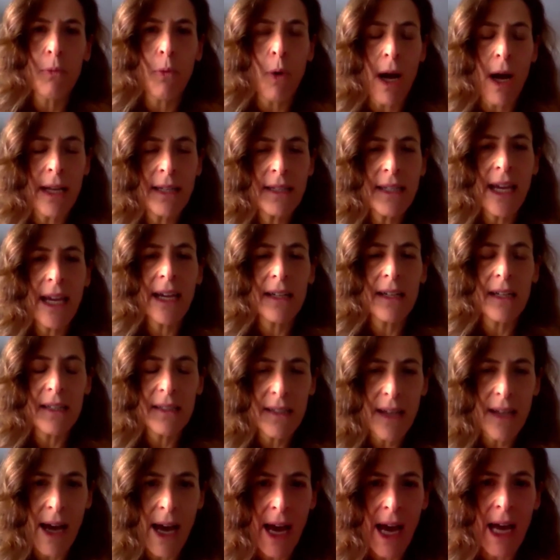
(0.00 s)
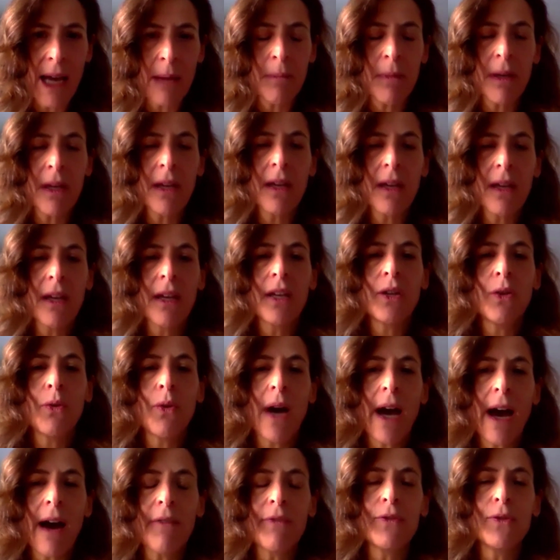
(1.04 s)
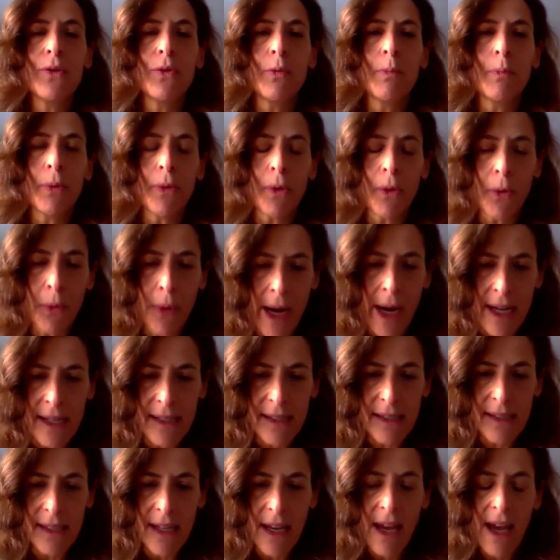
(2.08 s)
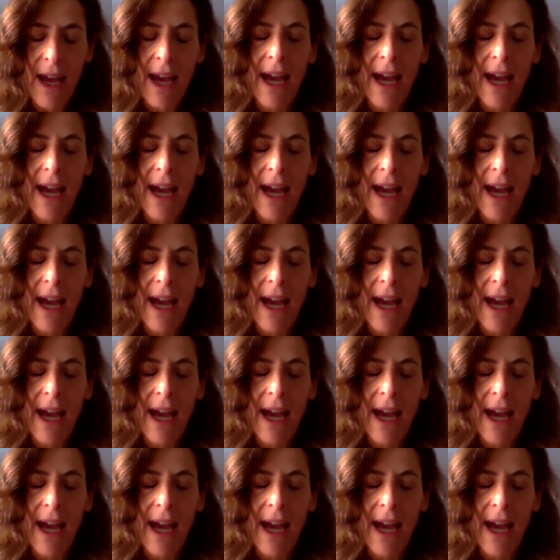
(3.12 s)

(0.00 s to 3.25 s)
one day at a time, you have to progress.